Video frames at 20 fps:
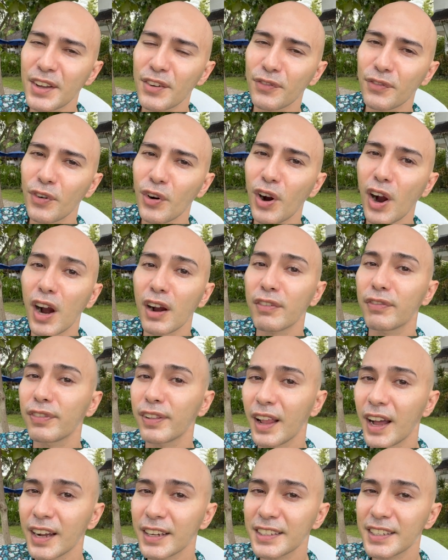for our
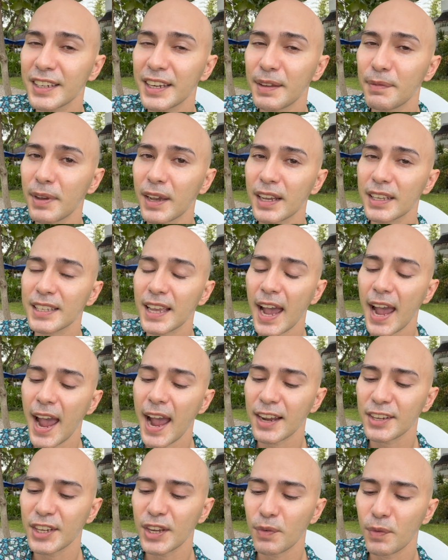vlog today because I
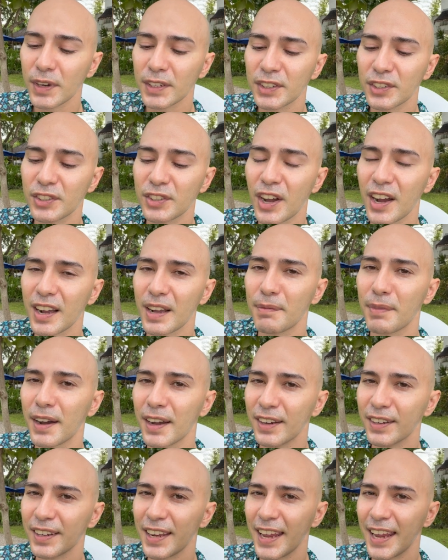actually want to talk
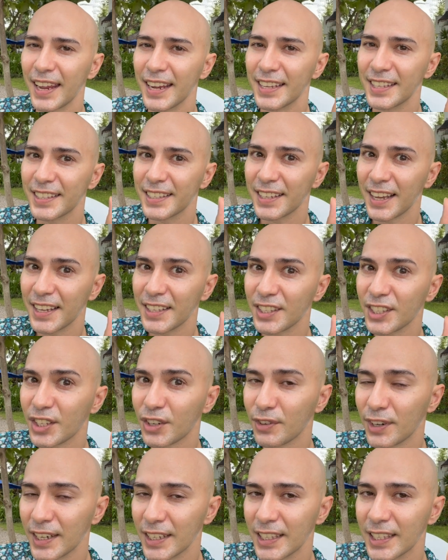about a
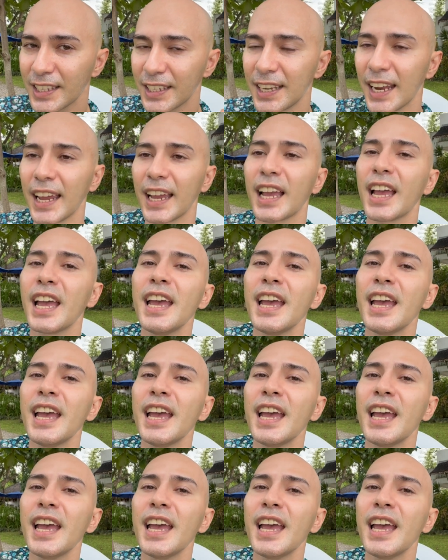sunscreen stick.